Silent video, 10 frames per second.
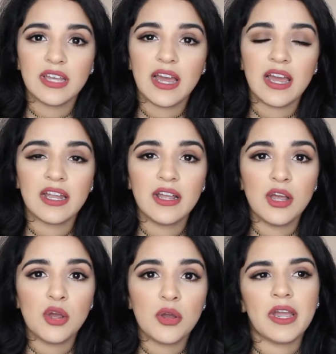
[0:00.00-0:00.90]
that.
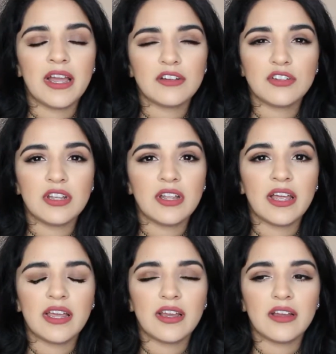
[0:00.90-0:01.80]
I actually
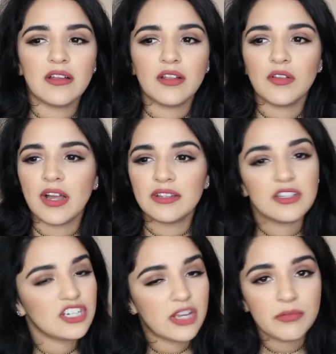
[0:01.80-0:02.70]
like
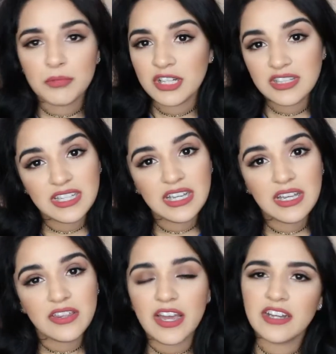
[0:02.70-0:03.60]
the shape of my
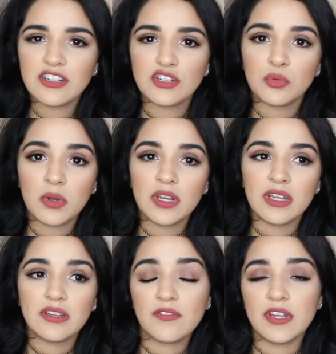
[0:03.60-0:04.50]
teeth. I just
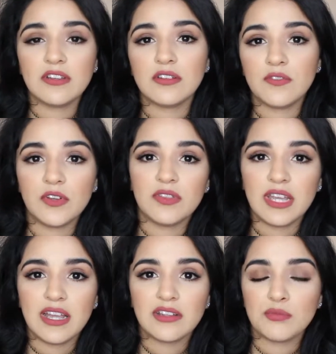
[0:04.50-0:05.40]
wanted to fix a few
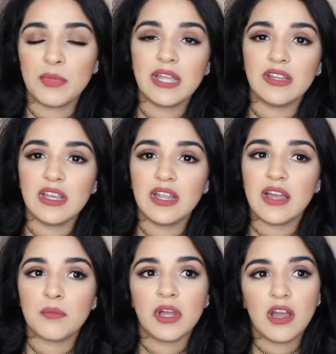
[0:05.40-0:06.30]
things, mainly
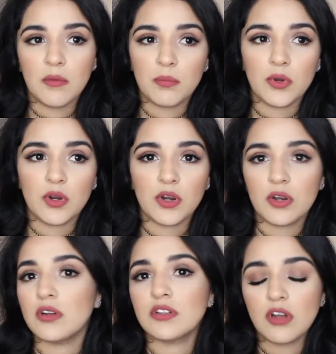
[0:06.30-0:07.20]
my upper
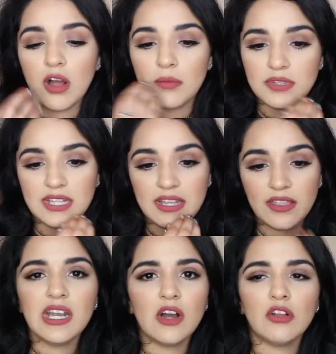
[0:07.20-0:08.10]
top teeth.
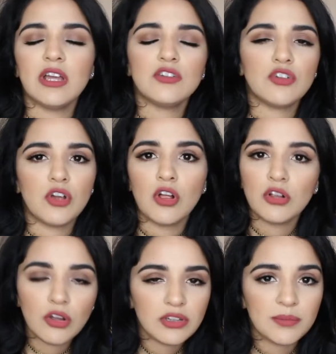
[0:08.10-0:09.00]
And I'll show y'all a
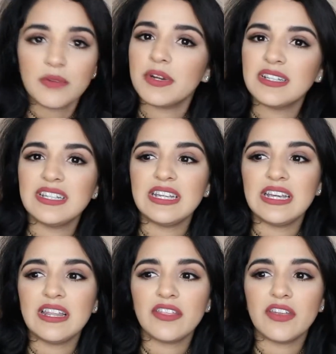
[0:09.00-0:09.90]
close-up of my
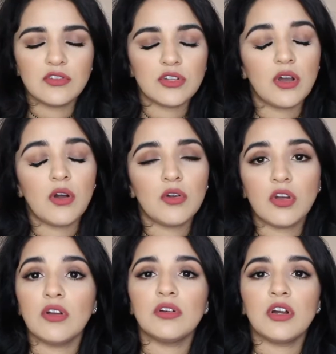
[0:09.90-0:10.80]
teeth, so
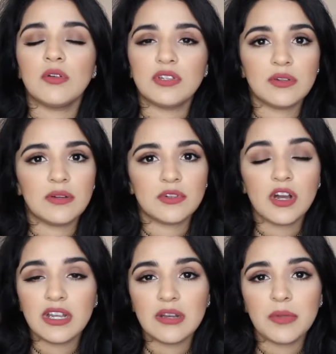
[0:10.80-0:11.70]
y'all will see what I'm
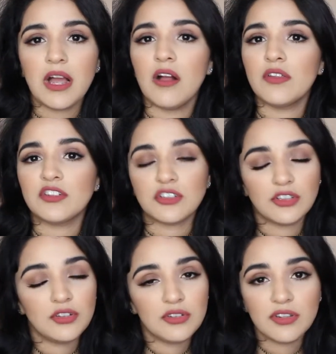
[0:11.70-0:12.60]
talking about. There's a
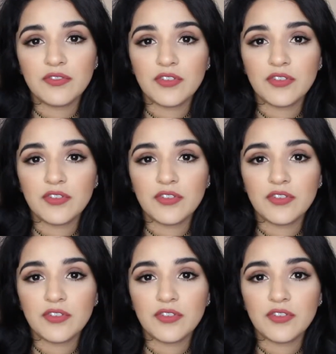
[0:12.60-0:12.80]
tooth in the